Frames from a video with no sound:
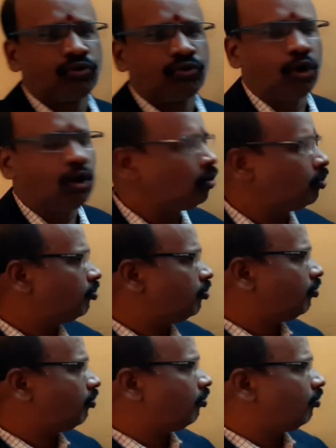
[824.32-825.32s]
Through
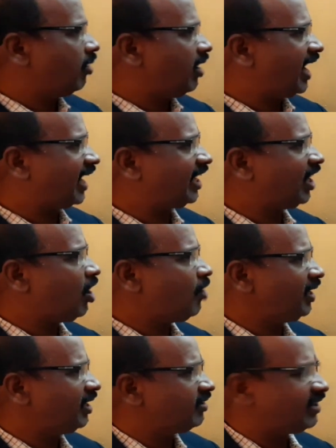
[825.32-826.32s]

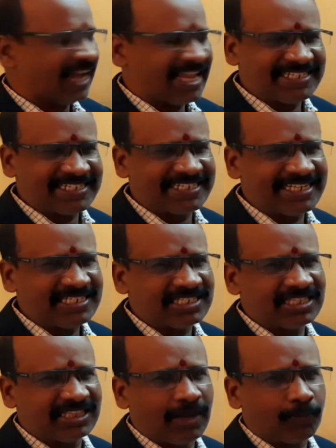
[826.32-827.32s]
economic transactions,
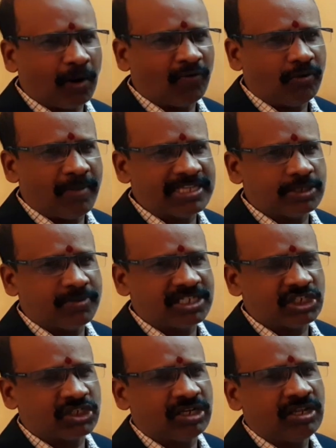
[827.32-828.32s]
the profit
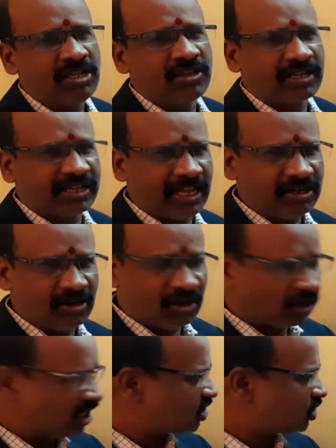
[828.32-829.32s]
maximization can
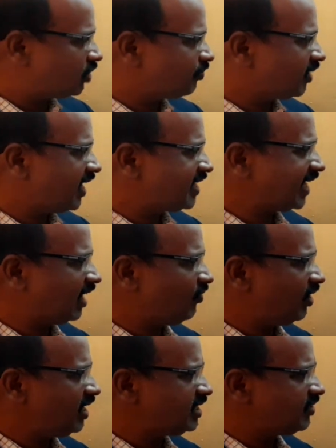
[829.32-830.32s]
reach. And second
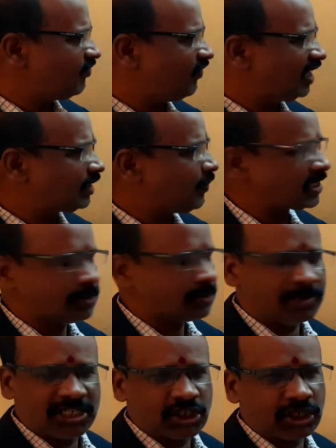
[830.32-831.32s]
one is wealth
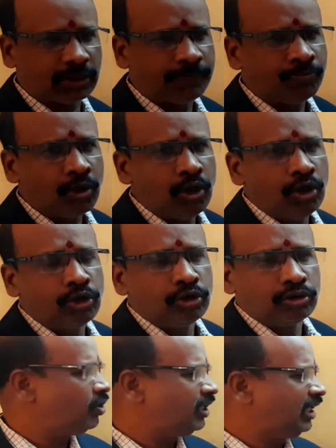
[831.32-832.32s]
maximization.
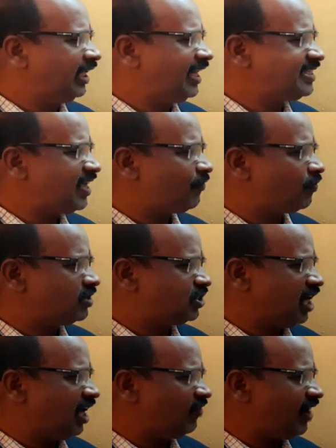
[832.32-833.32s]
Increase of
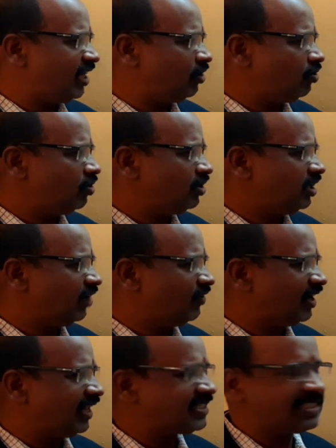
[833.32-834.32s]
share value, it
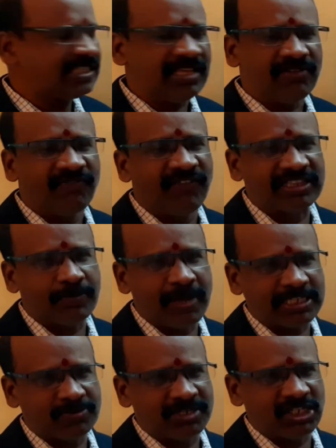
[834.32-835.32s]
will reach the wealth
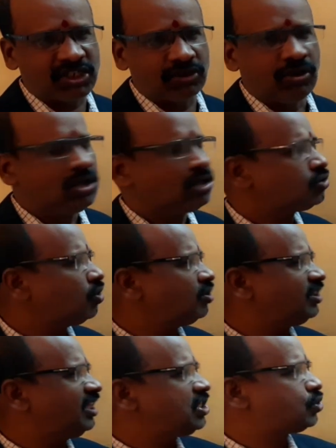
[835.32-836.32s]
maximization.
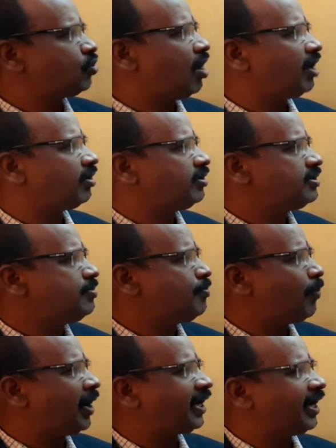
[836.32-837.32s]
So these two are
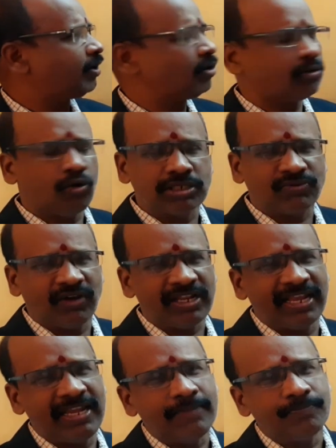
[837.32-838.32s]
important goals for
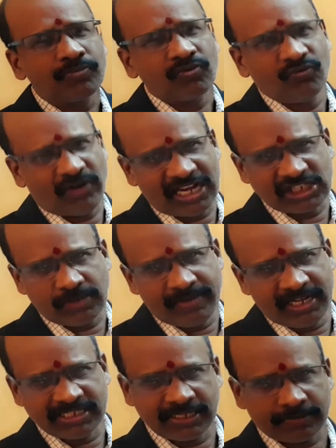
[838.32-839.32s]
any financial
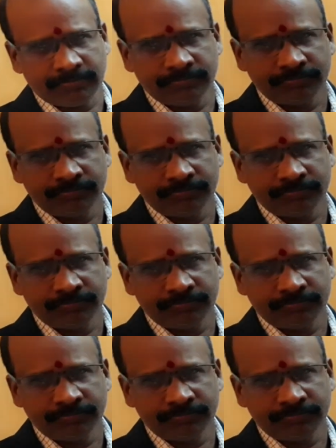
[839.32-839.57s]
manager.